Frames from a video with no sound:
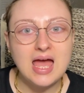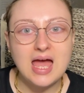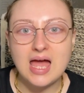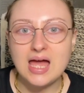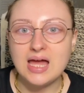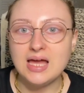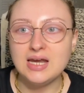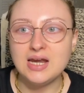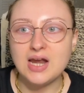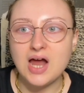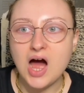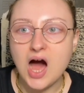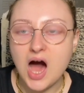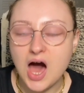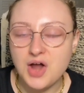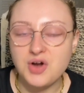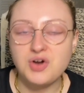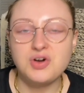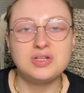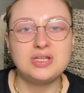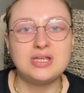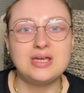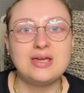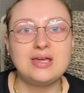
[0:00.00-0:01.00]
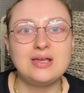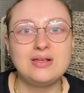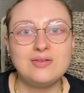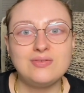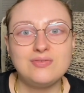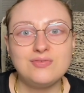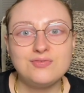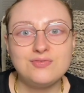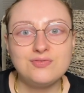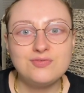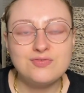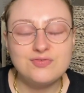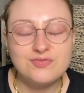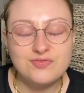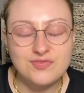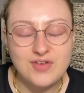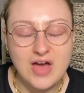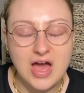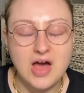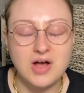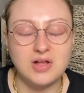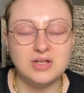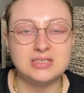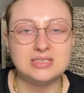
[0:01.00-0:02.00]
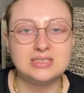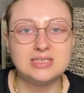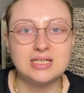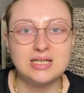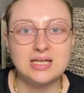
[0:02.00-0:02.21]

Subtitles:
and utterly failed.